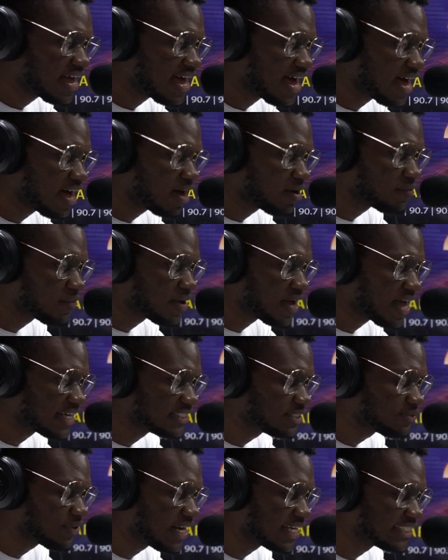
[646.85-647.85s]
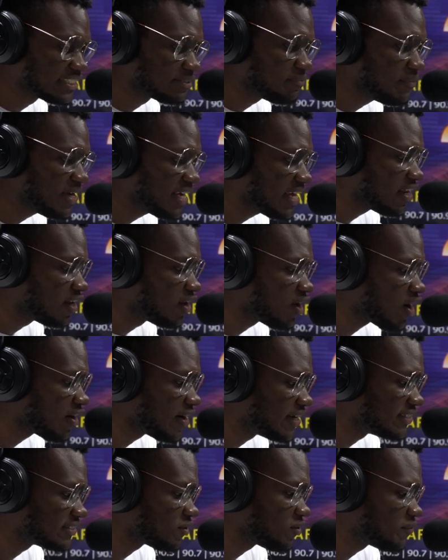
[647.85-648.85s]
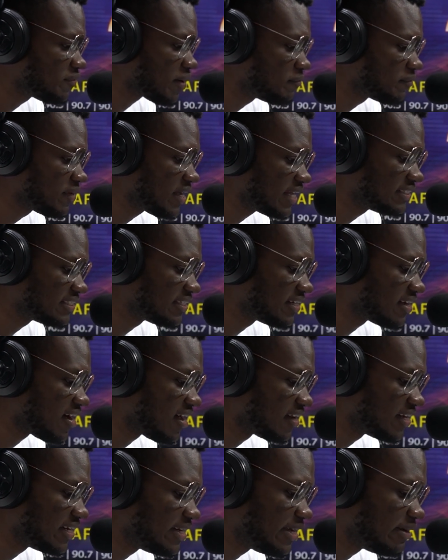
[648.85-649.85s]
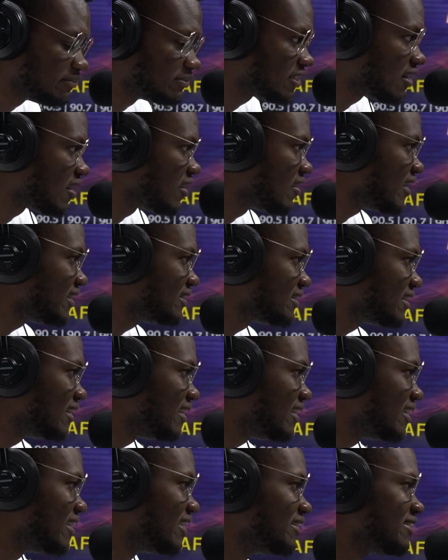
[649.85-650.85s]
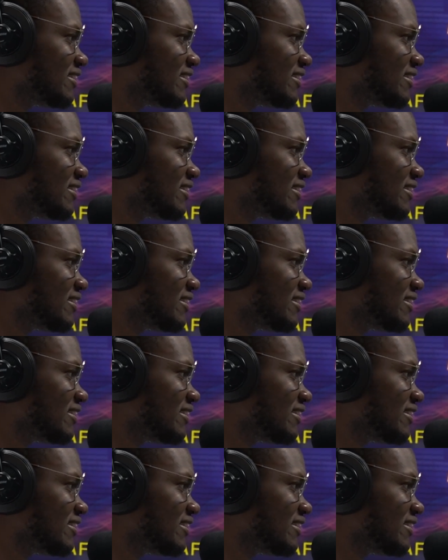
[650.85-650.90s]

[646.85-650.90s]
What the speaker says: as well as Mickey Lawrence. I hope I'm getting all the names correctly.